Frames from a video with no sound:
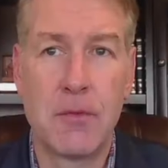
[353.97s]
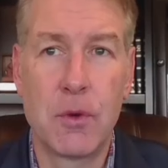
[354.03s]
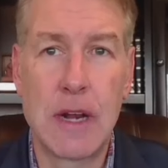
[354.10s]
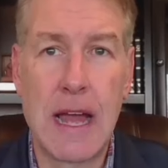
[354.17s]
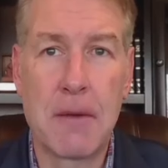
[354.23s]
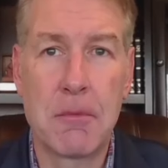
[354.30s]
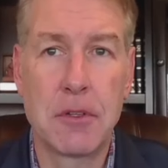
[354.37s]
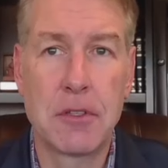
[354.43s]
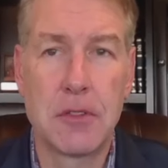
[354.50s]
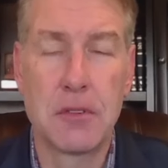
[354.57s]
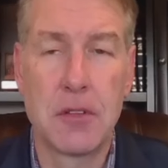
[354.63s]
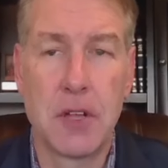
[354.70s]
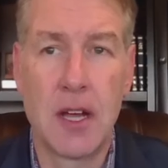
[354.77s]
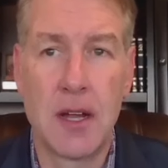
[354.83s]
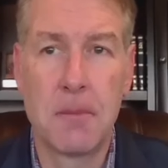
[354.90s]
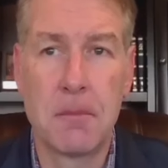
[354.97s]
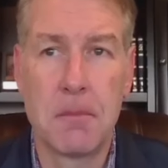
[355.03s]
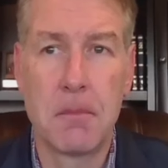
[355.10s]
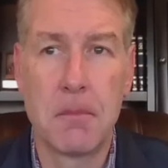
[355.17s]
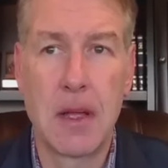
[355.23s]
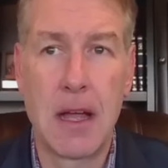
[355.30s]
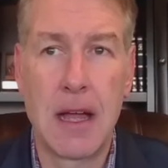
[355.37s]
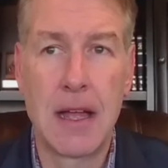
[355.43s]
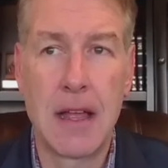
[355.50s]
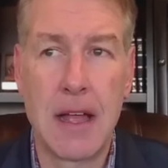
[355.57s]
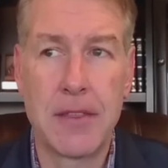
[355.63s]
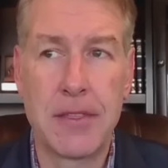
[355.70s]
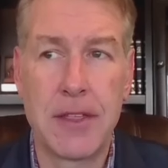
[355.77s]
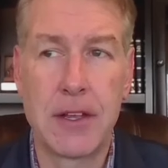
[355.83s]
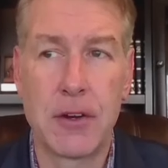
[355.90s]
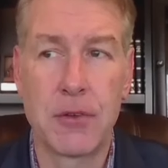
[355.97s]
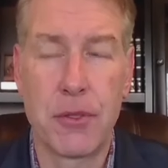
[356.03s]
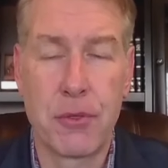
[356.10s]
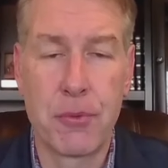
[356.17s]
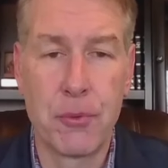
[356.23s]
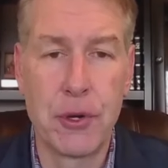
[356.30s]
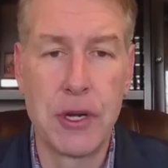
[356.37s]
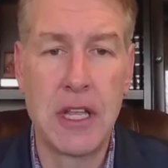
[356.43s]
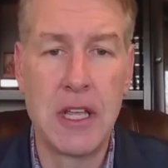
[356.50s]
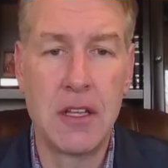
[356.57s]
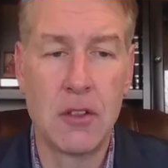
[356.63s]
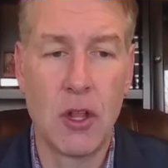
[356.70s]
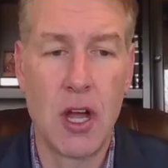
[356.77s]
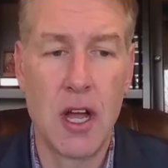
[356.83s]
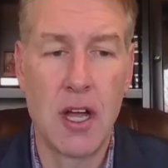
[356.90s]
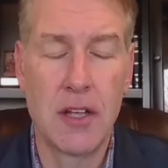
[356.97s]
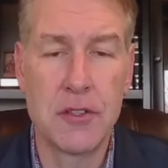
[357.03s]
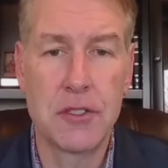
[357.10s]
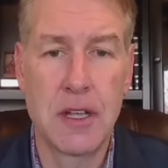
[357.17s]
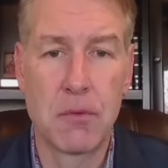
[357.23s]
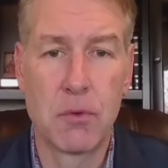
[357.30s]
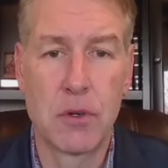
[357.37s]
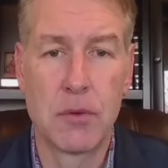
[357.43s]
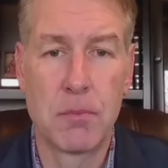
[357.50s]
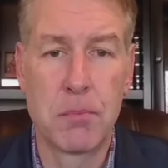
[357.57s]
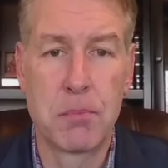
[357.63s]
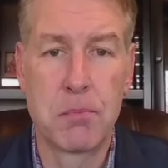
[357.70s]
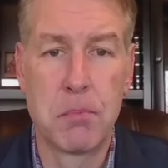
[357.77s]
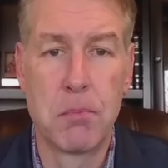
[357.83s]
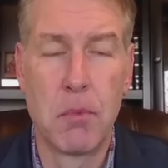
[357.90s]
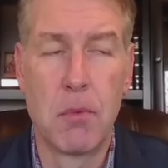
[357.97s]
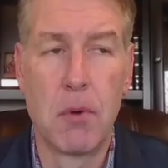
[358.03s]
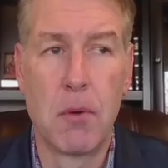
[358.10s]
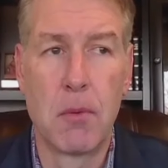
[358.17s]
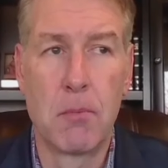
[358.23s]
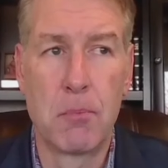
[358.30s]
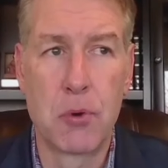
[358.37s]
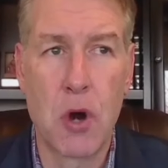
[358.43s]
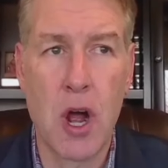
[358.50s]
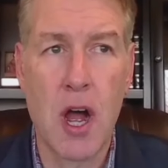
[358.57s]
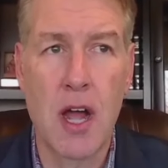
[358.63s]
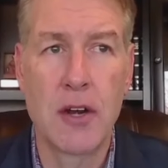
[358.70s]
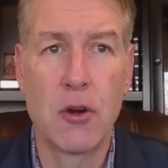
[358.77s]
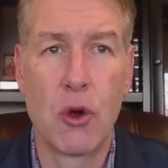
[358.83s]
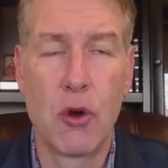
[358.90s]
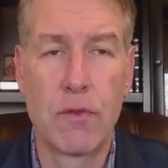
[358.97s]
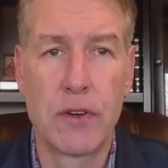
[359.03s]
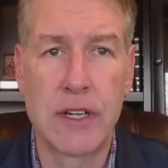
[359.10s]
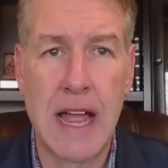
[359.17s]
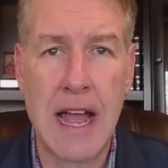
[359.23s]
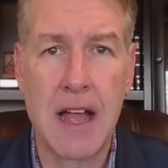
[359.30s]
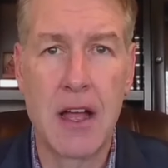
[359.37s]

what I would, I figure three laws that were broad over